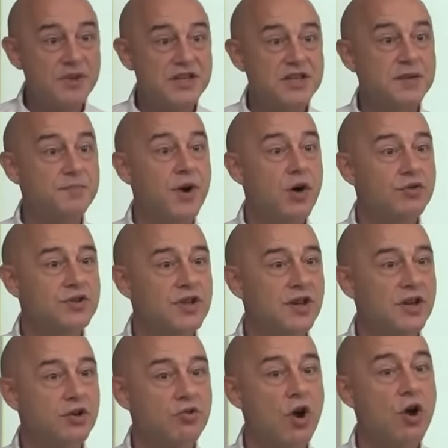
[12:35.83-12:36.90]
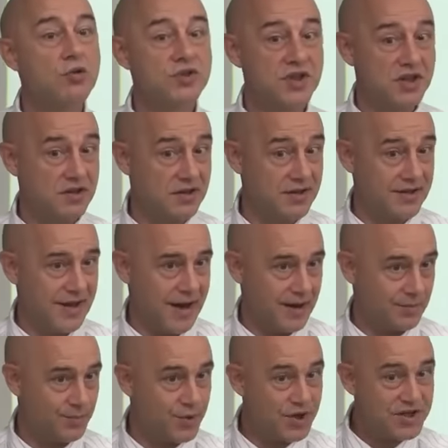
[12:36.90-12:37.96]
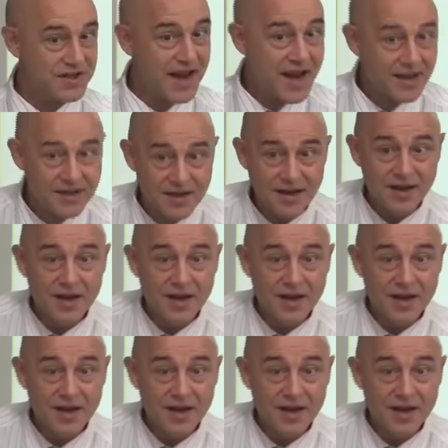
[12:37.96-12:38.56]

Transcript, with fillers: supposedly grows at 10%,